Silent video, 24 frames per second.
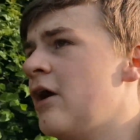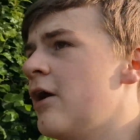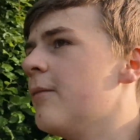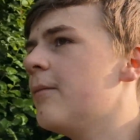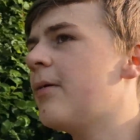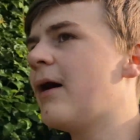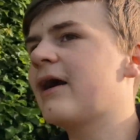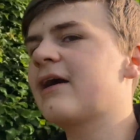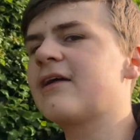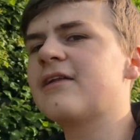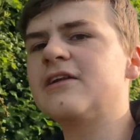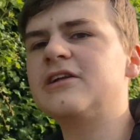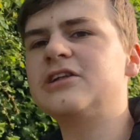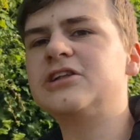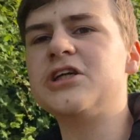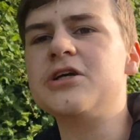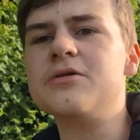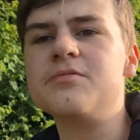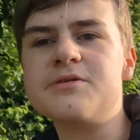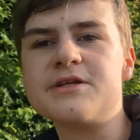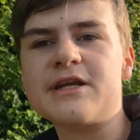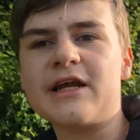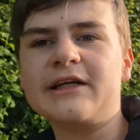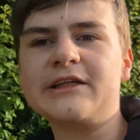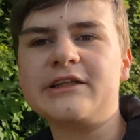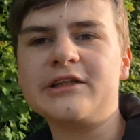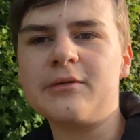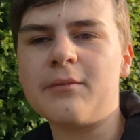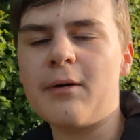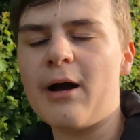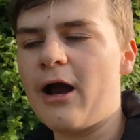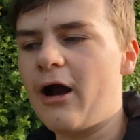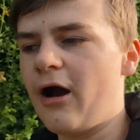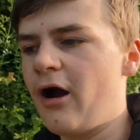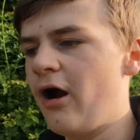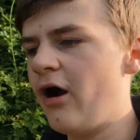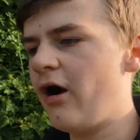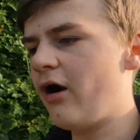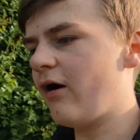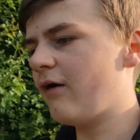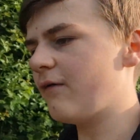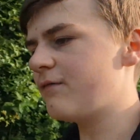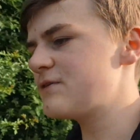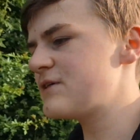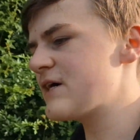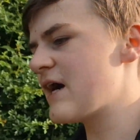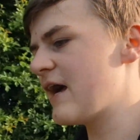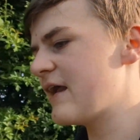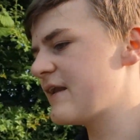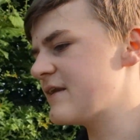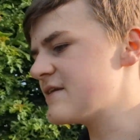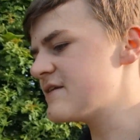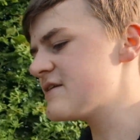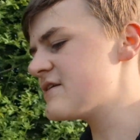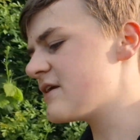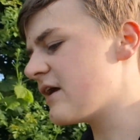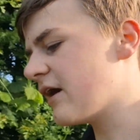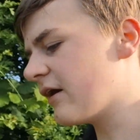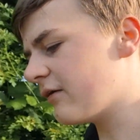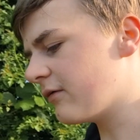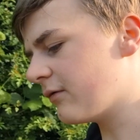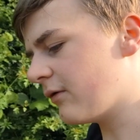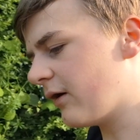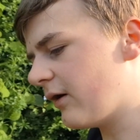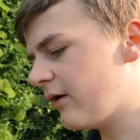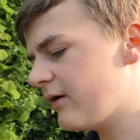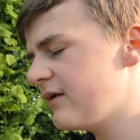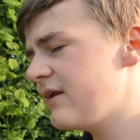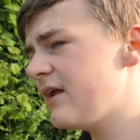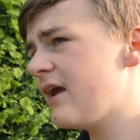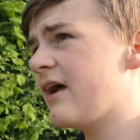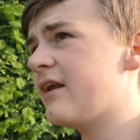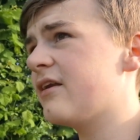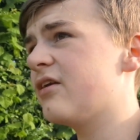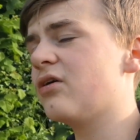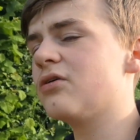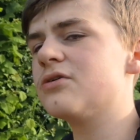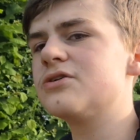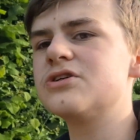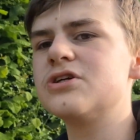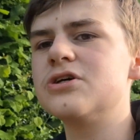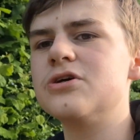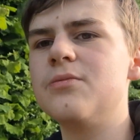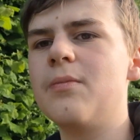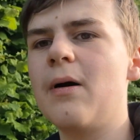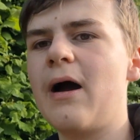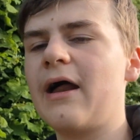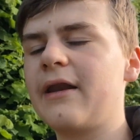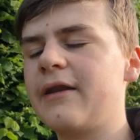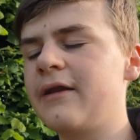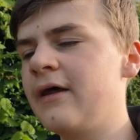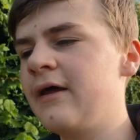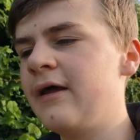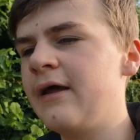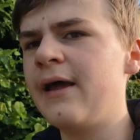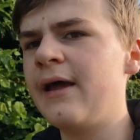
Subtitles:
Back at the tube station about 10:30, so yeah, not too bad.